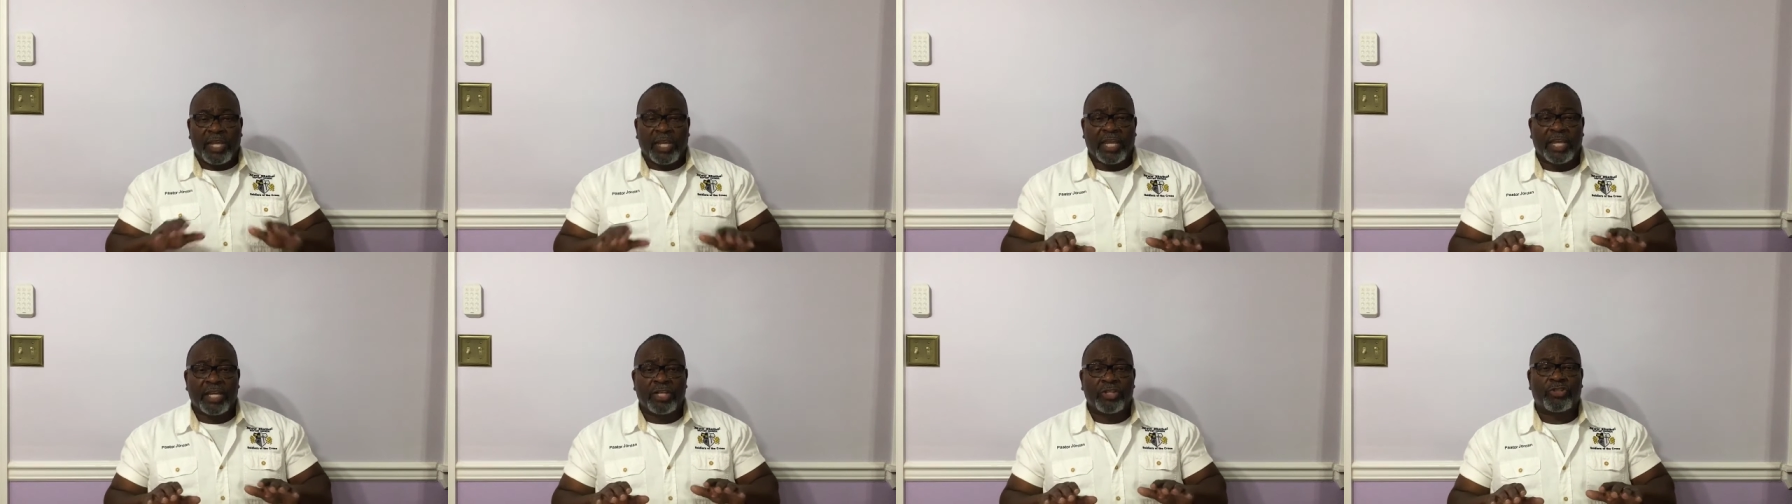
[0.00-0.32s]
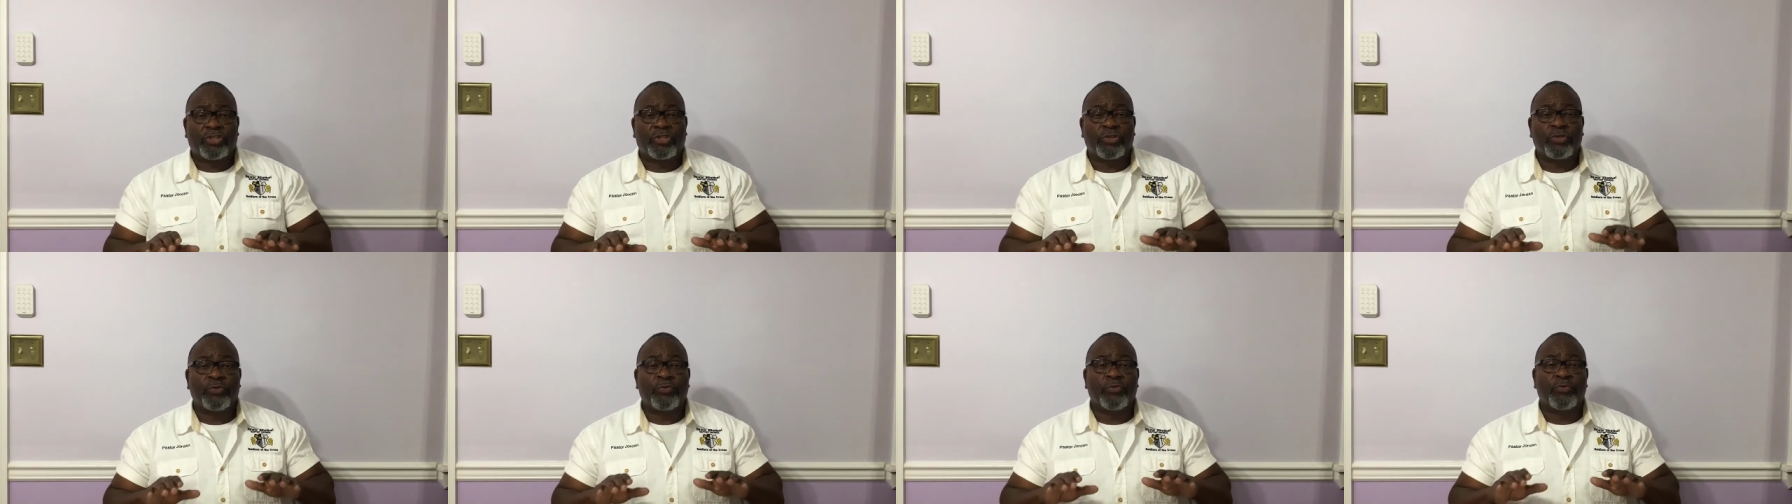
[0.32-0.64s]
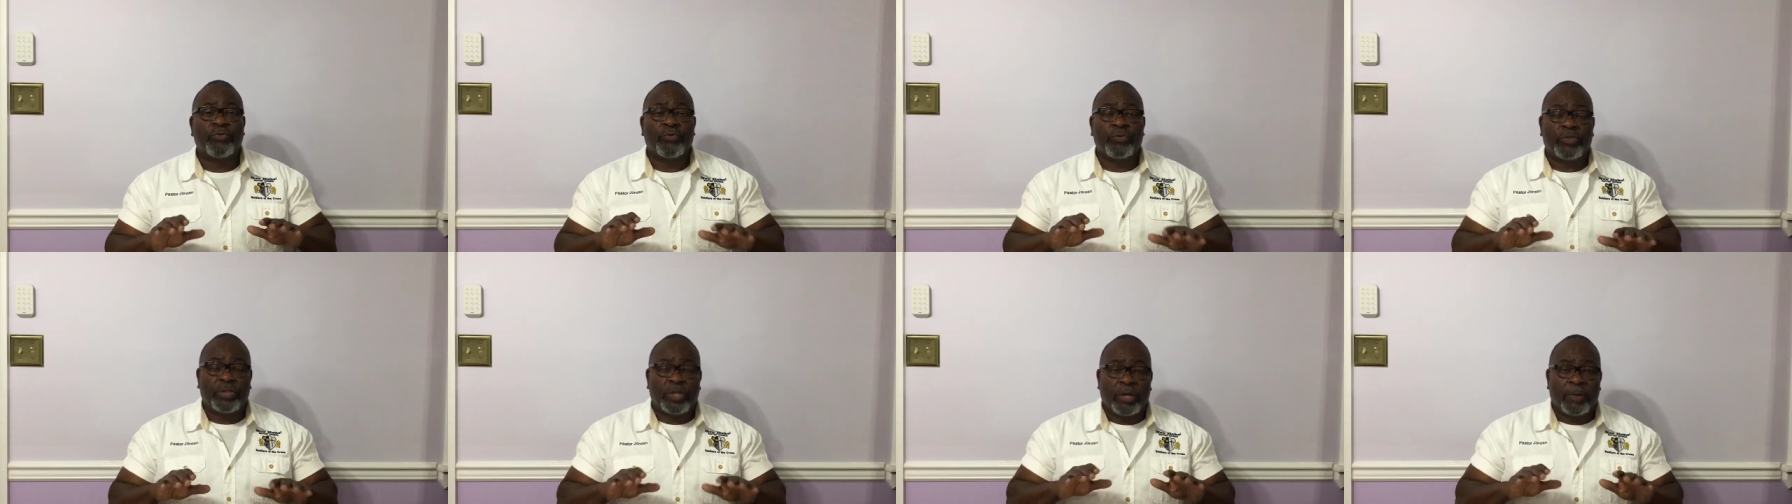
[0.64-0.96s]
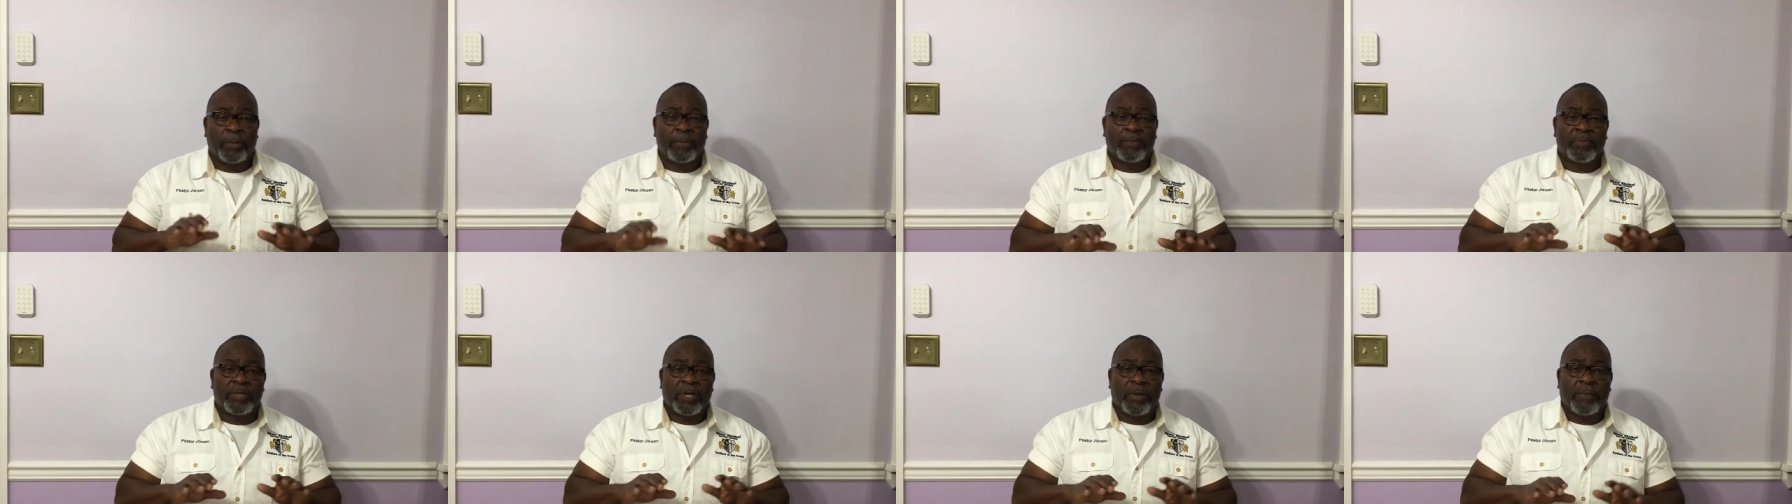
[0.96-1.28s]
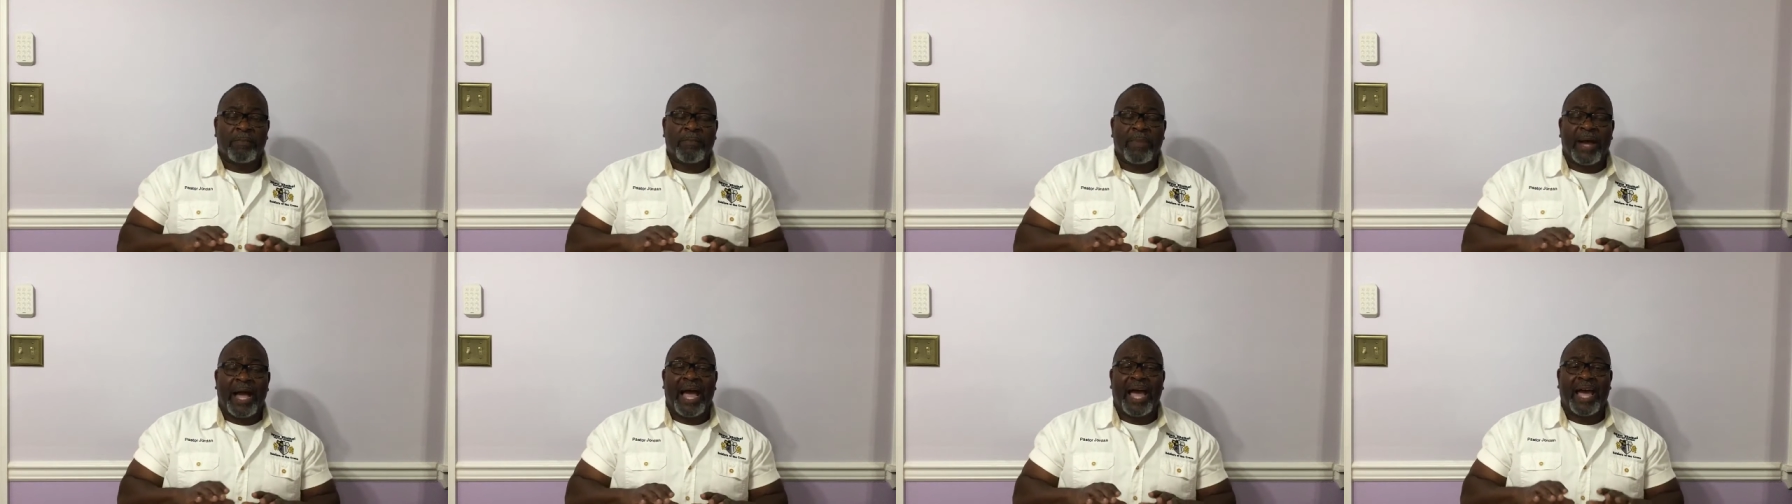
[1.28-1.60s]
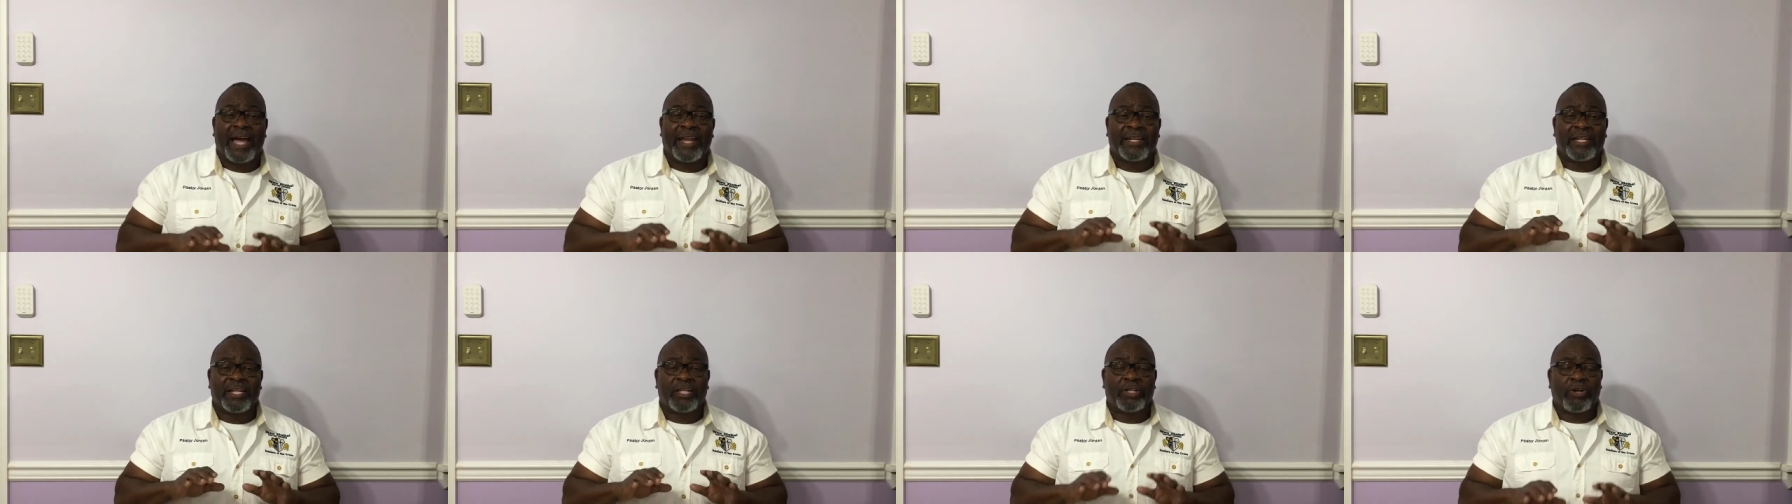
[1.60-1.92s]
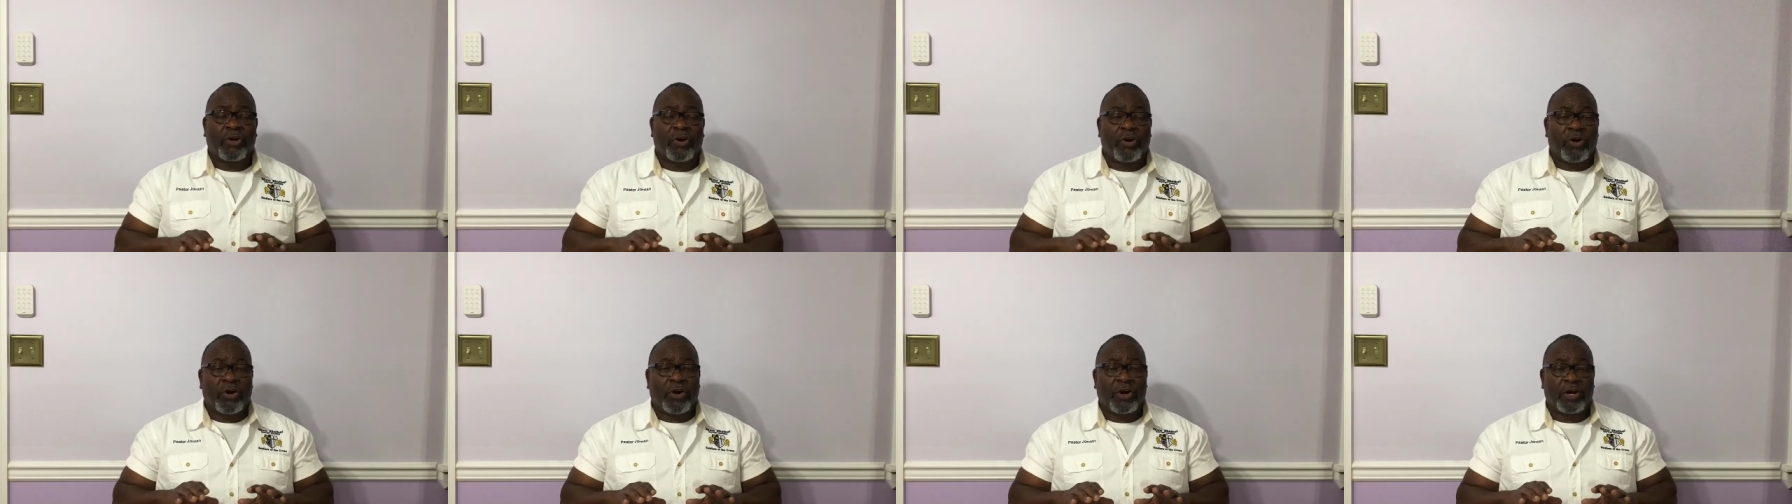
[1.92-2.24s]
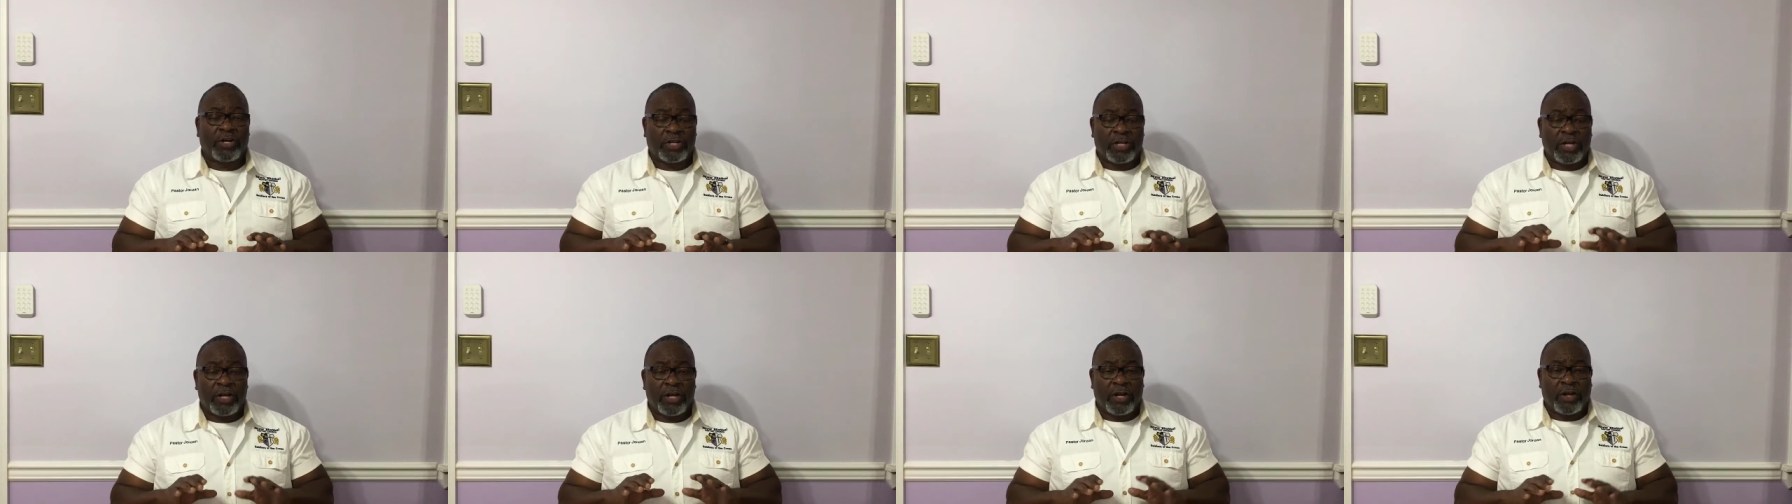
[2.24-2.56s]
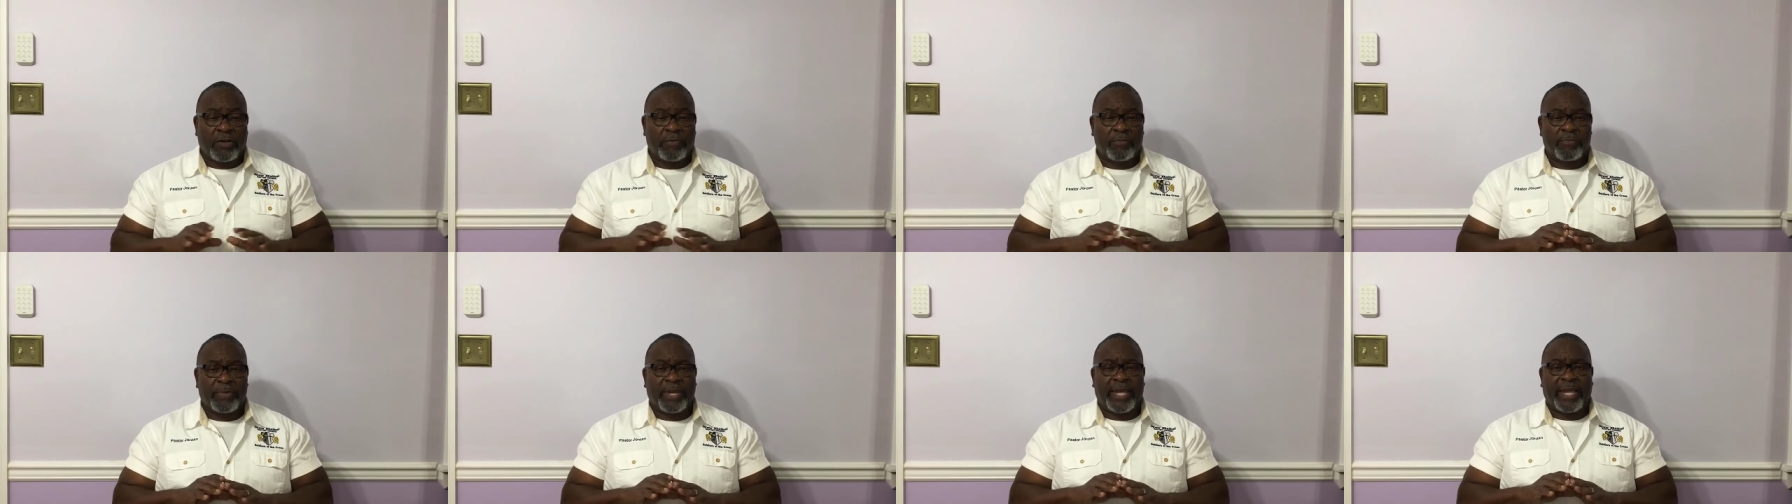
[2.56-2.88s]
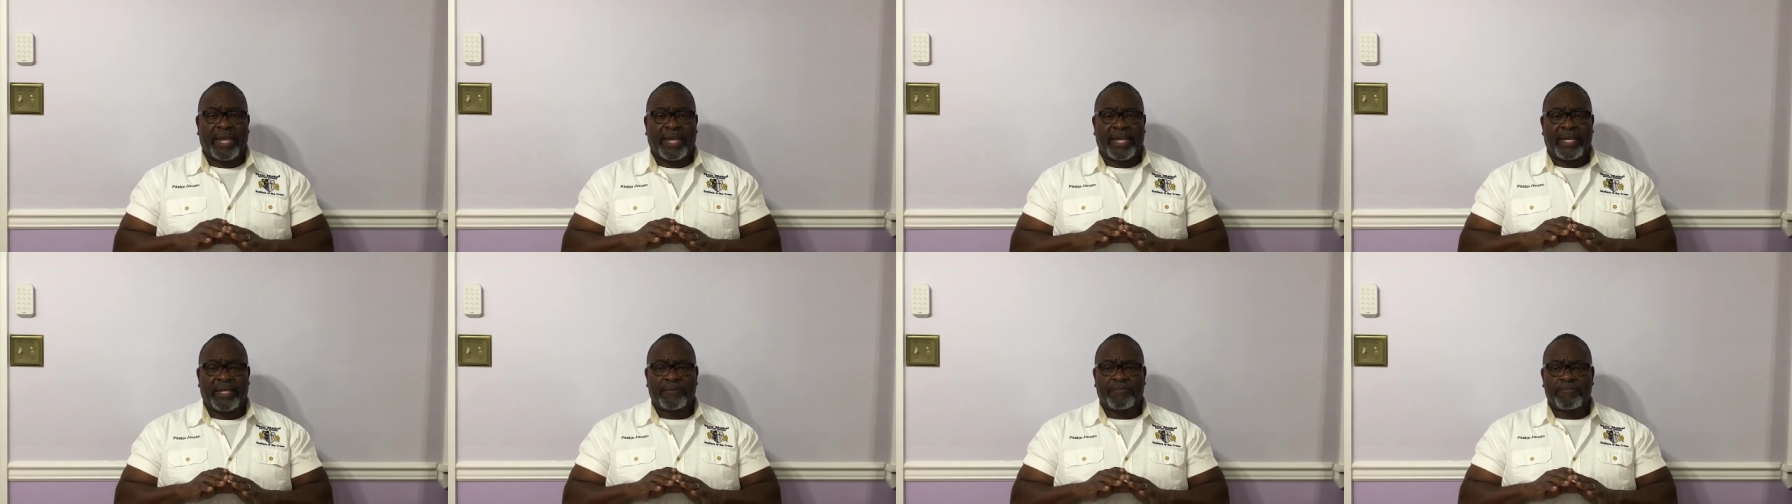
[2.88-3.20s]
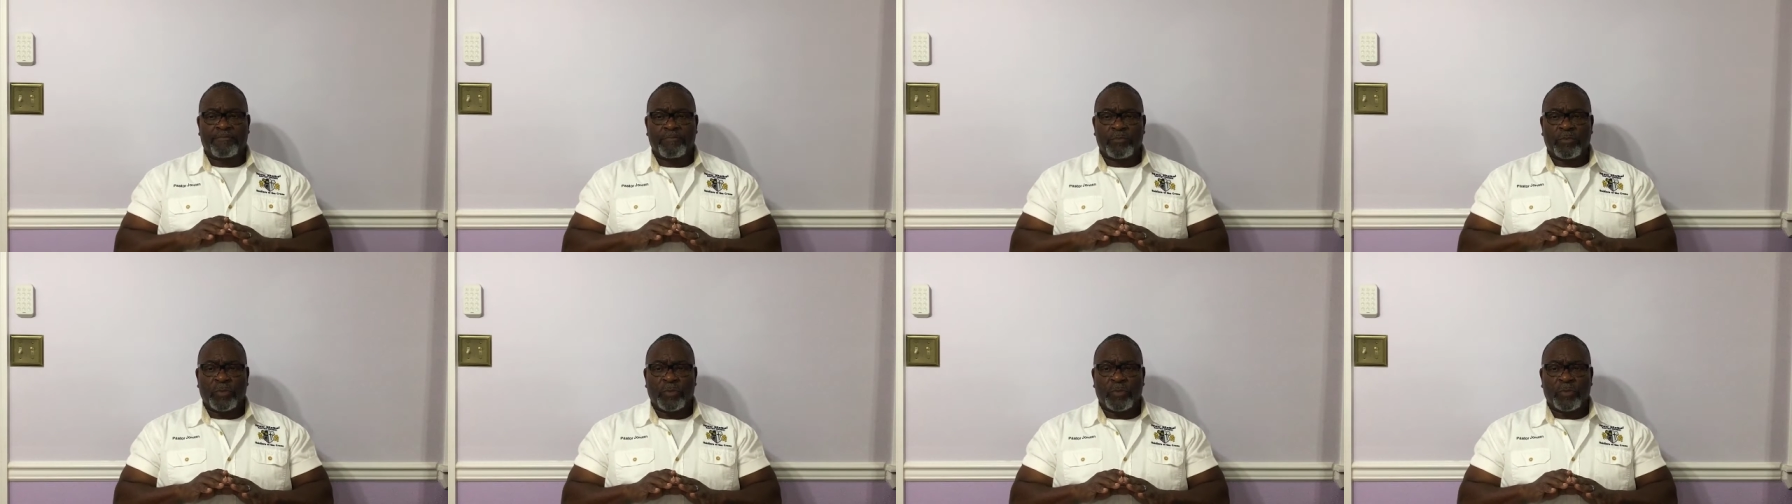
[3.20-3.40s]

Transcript: into the, the mind and heart of man.